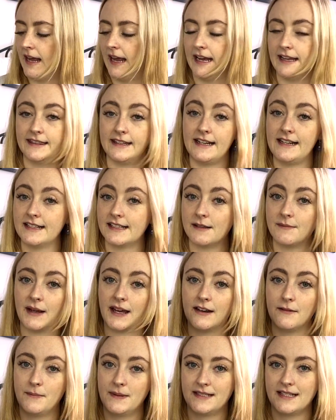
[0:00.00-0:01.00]
And these are
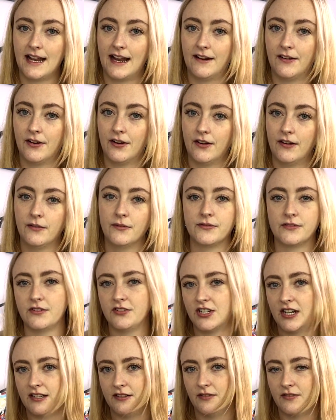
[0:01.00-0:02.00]
made of potato and also
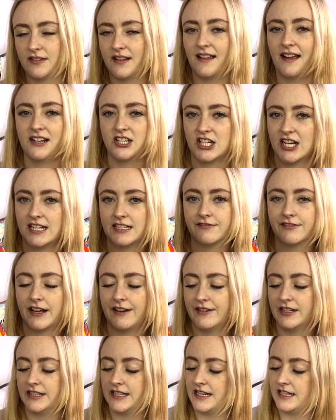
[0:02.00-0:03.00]
Cheezels are like cheese
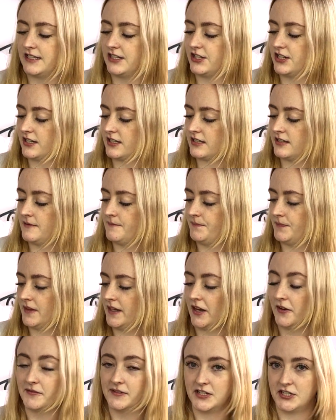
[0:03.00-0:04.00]
flavored. These are just
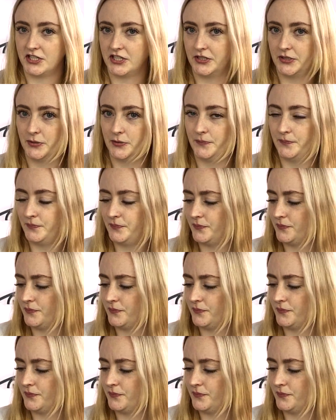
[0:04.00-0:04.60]
original,